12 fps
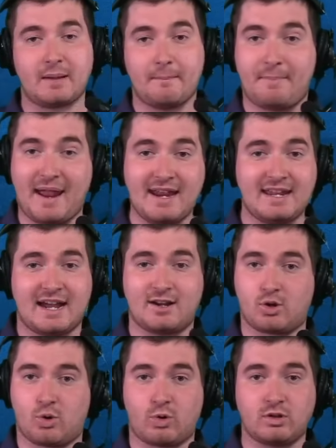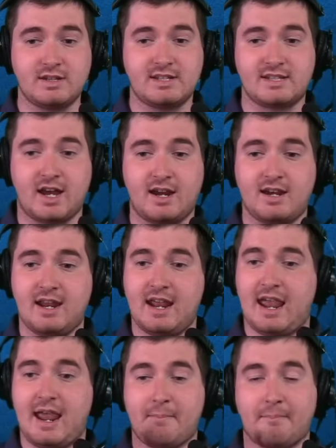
bank on Courtland Sutton and